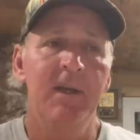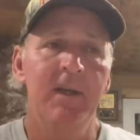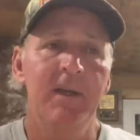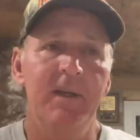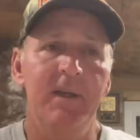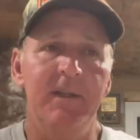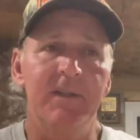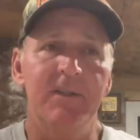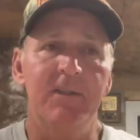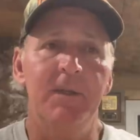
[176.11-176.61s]

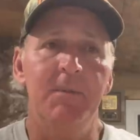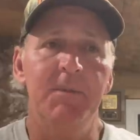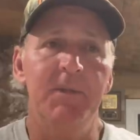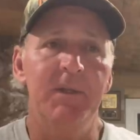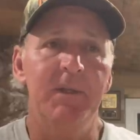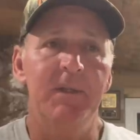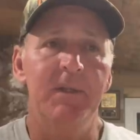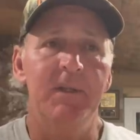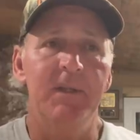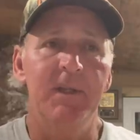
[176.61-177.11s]
it's
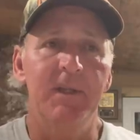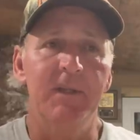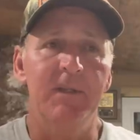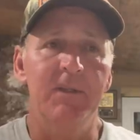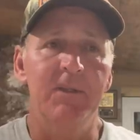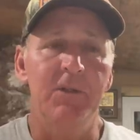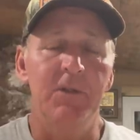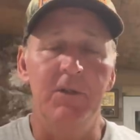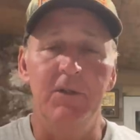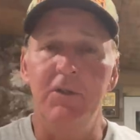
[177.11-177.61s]
something that
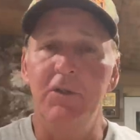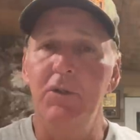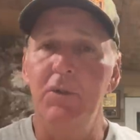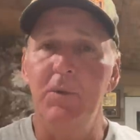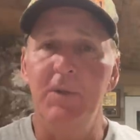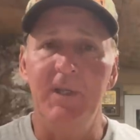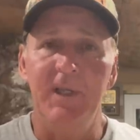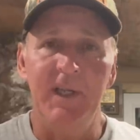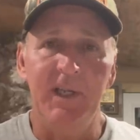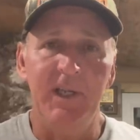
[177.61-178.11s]
you can do
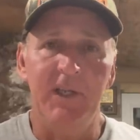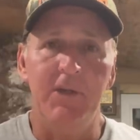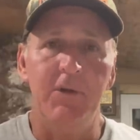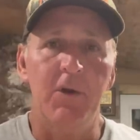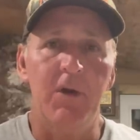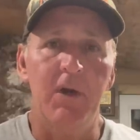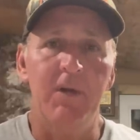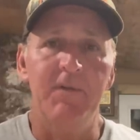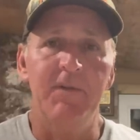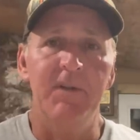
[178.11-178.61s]
with any
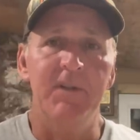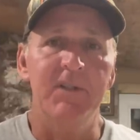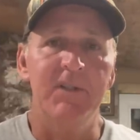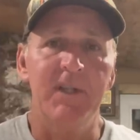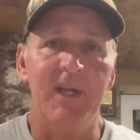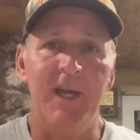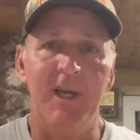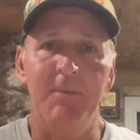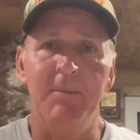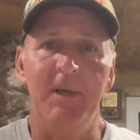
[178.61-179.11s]
crawfish
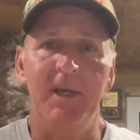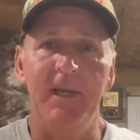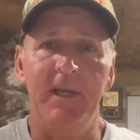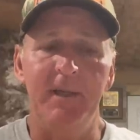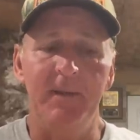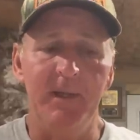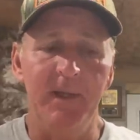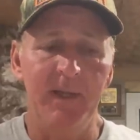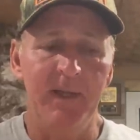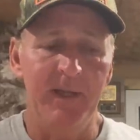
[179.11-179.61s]
type bait.
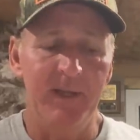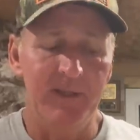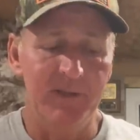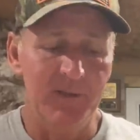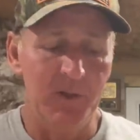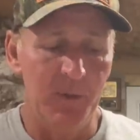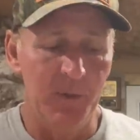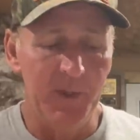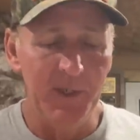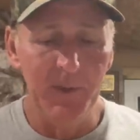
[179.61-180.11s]

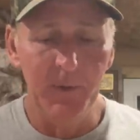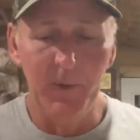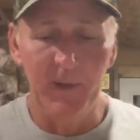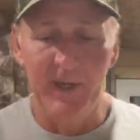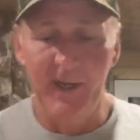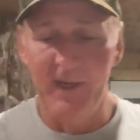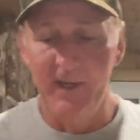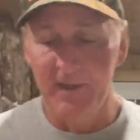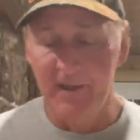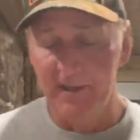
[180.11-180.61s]
So
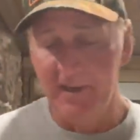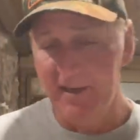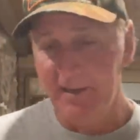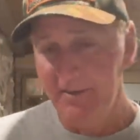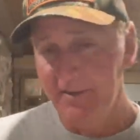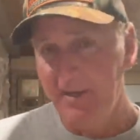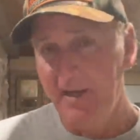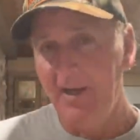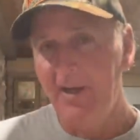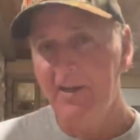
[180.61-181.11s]
anyway,
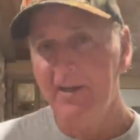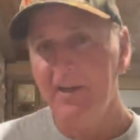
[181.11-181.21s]
how I